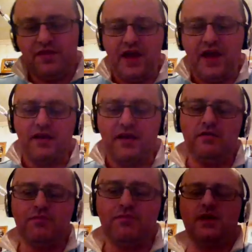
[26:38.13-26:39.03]

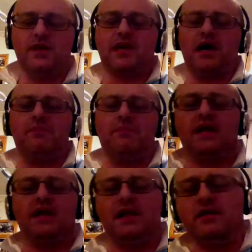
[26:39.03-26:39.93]
Then probably
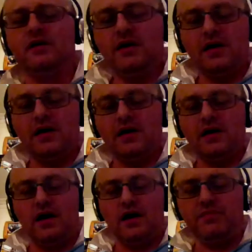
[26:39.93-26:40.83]
coming in,
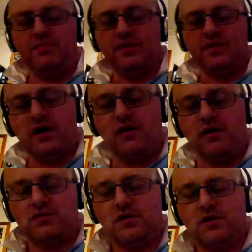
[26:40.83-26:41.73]
I'll
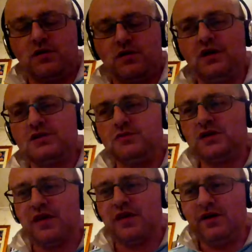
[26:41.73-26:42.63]
do these 2
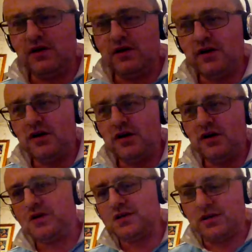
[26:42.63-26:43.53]
together
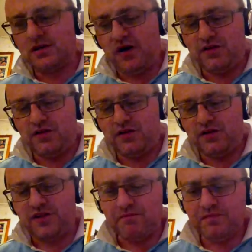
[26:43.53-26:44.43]
because they're part of the
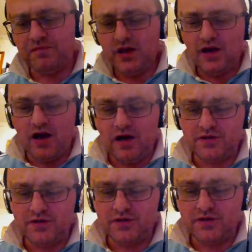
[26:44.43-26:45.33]
theme.
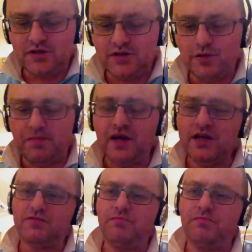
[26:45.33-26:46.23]
2 of the beers from
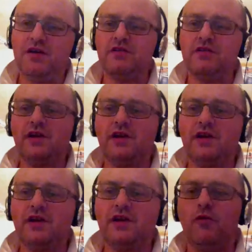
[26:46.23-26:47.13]
Birra del Borgo.
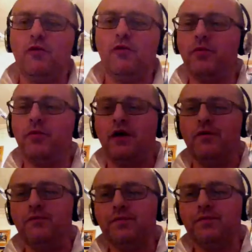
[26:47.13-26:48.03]
So it
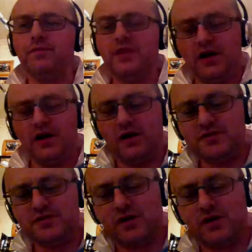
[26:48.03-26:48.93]
will come as no
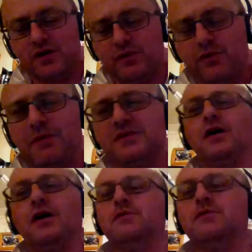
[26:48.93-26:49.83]
surprise to
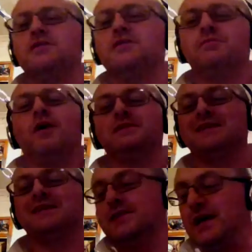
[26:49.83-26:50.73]
anybody
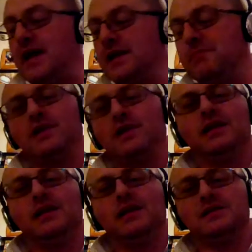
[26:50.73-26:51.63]
listening or watching
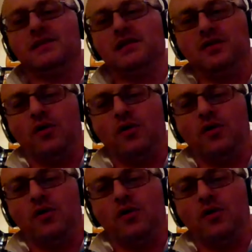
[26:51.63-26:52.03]
this week